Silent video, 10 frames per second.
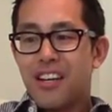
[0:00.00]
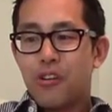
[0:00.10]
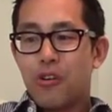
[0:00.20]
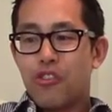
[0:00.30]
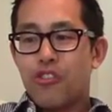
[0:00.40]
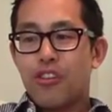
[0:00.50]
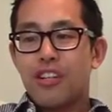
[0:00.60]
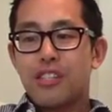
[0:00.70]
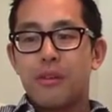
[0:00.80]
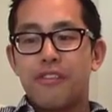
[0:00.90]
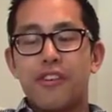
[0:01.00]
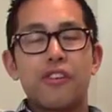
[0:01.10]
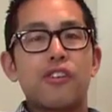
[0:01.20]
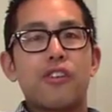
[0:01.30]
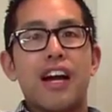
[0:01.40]
orchard, and sweet
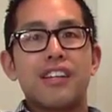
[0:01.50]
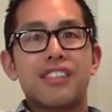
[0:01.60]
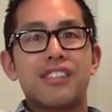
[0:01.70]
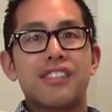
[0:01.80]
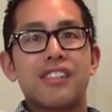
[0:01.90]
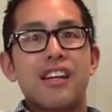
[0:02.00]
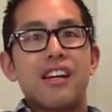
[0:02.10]
vernal grasses.